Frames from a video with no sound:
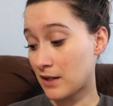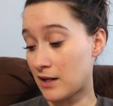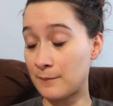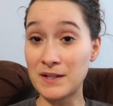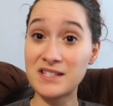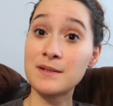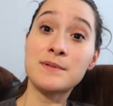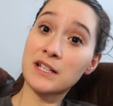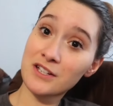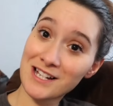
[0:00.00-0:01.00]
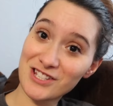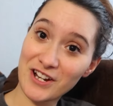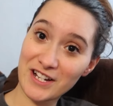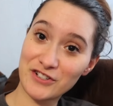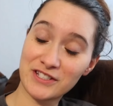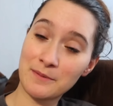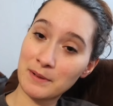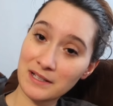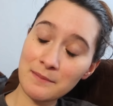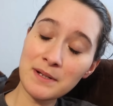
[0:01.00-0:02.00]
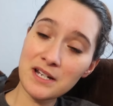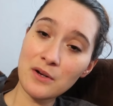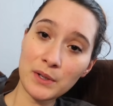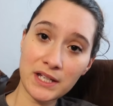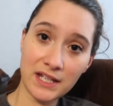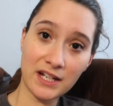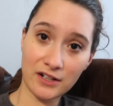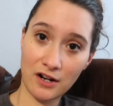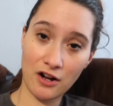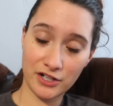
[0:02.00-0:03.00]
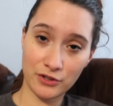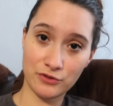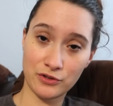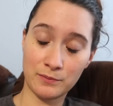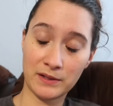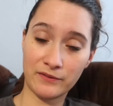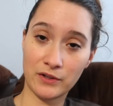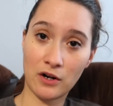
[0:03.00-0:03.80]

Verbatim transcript: it seems like you guys are interested. But let me know here on YouTube if